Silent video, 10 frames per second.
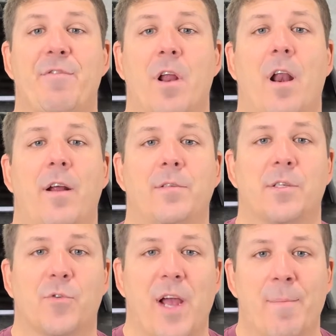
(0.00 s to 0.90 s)
if you're not already
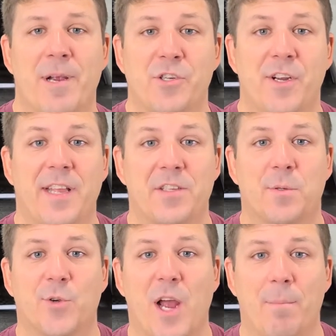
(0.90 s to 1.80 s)
subscribed, make sure you hit that
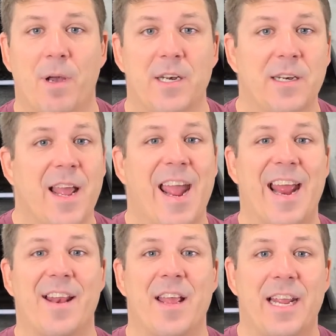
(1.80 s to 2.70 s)
subscribe button
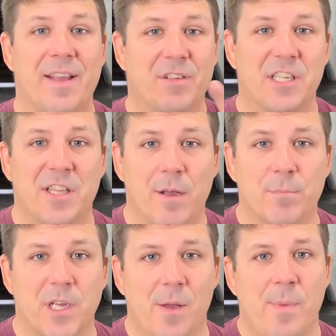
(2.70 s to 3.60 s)
and give us a
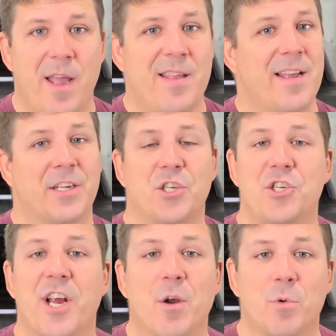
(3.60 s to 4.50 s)
thumbs up and
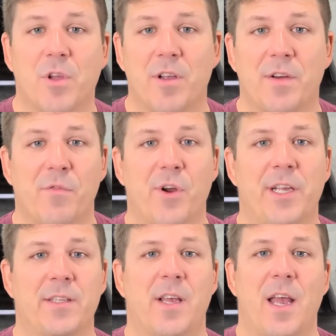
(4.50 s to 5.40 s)
share it with all your
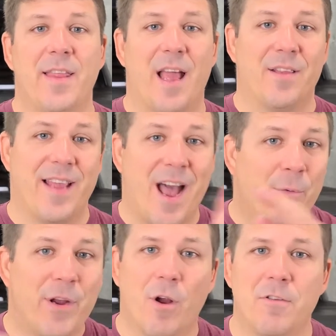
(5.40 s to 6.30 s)
friends. That's how
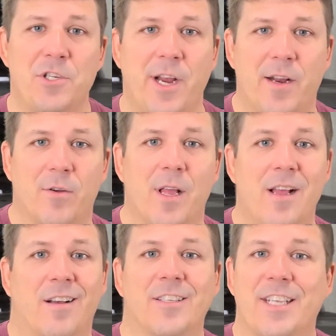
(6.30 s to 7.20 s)
we grow the channel.
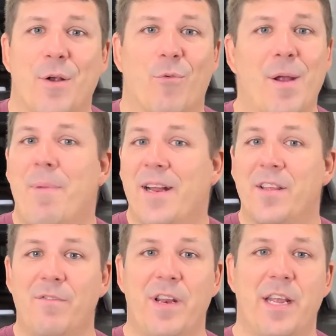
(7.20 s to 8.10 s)
So let's get right back to
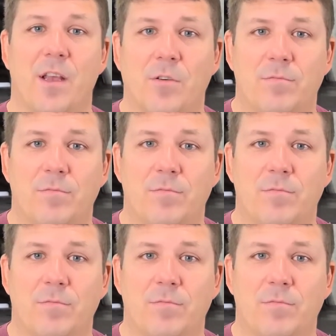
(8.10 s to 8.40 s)
the video.